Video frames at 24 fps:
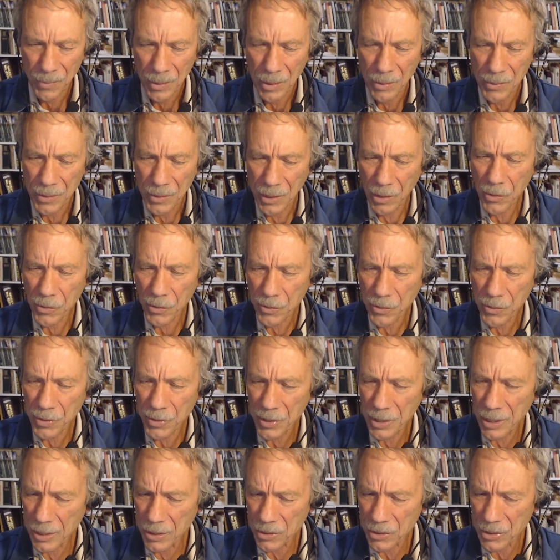The other
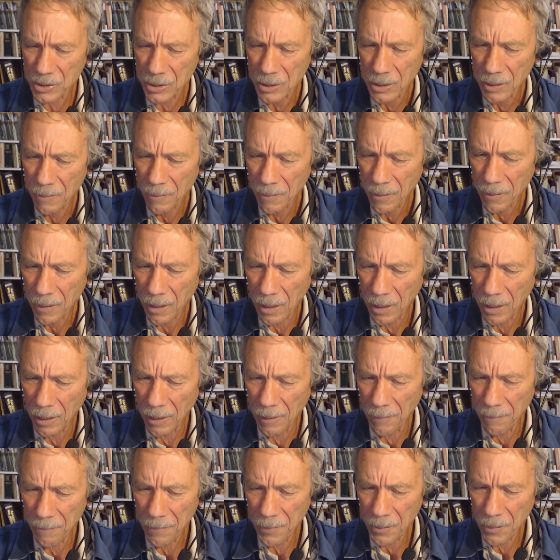thing is
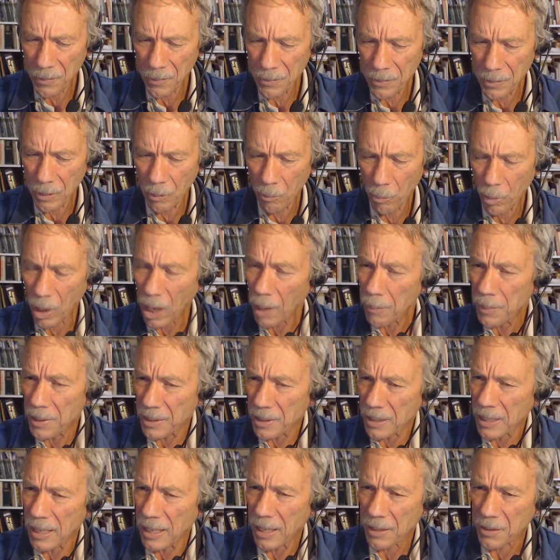the
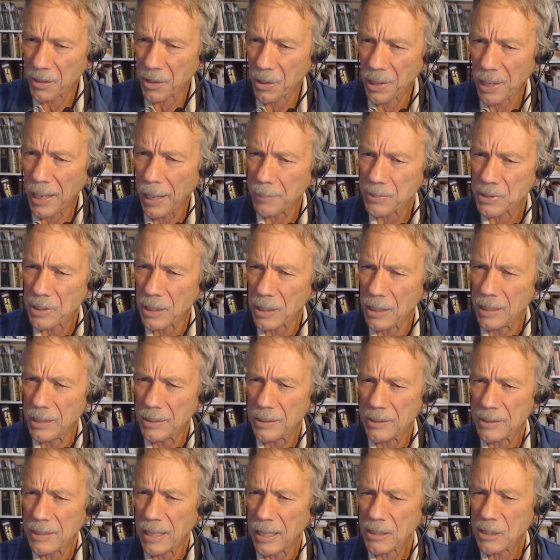robbing at collapse, and
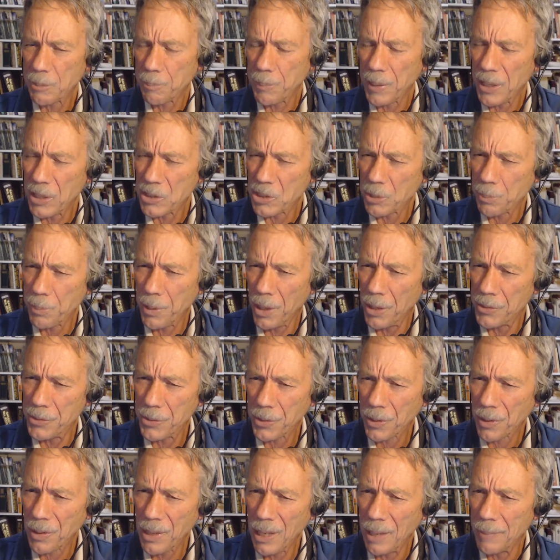that depends upon your
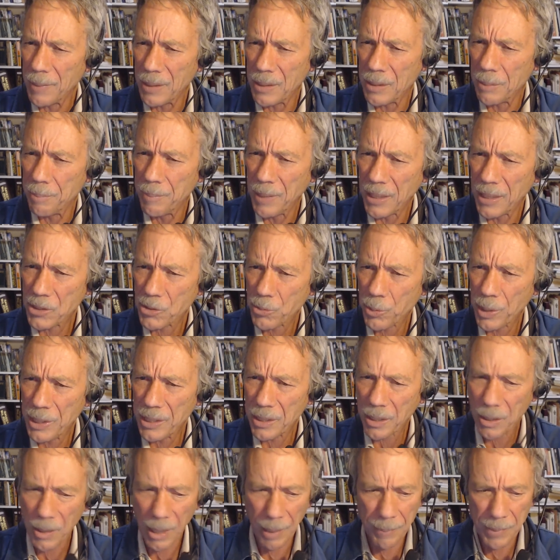climate. In
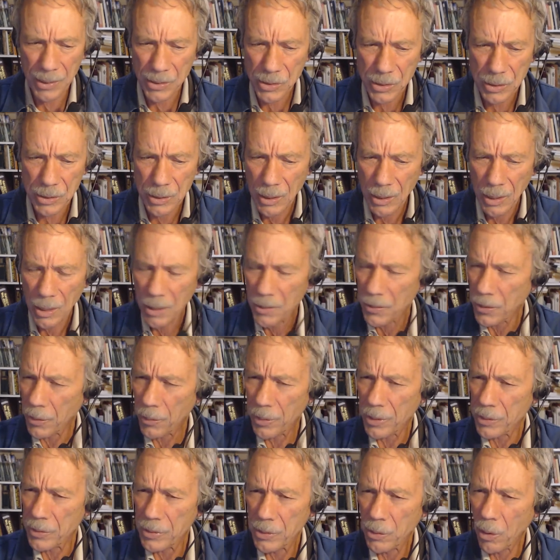Mediterranean climates,
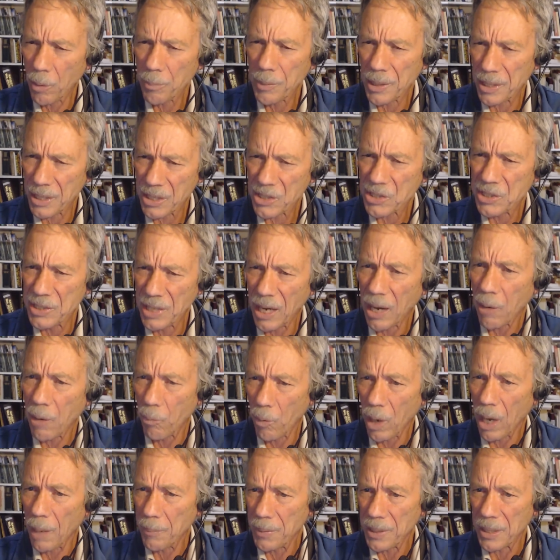there normally is not
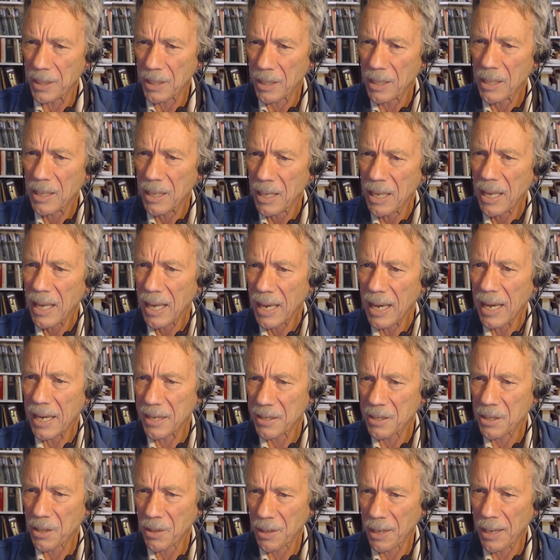robbing at
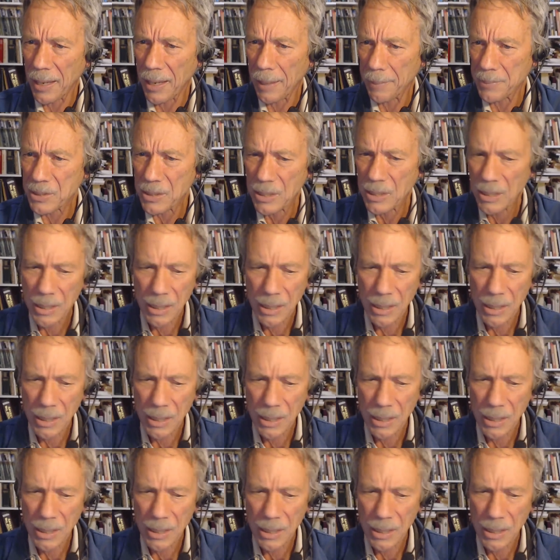collapse